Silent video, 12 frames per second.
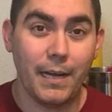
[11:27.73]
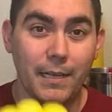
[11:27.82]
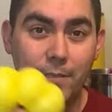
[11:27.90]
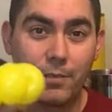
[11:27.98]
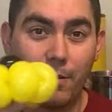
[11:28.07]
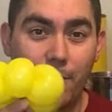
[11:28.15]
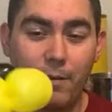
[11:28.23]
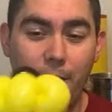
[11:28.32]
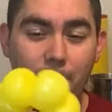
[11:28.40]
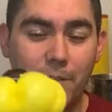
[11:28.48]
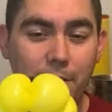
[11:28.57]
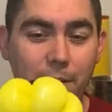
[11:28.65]
so I'm
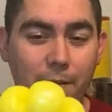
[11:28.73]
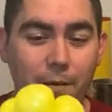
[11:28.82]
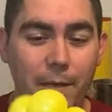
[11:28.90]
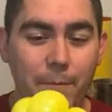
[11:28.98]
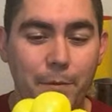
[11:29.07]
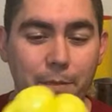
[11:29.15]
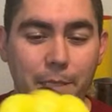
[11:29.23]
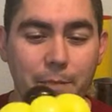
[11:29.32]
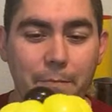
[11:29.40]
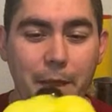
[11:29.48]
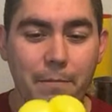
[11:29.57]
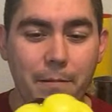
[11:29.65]
just gonna go ahead and put this
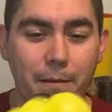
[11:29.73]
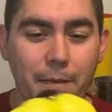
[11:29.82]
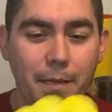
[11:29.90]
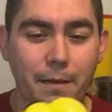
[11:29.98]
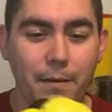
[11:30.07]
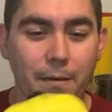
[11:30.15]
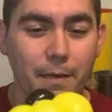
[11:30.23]
baby on here.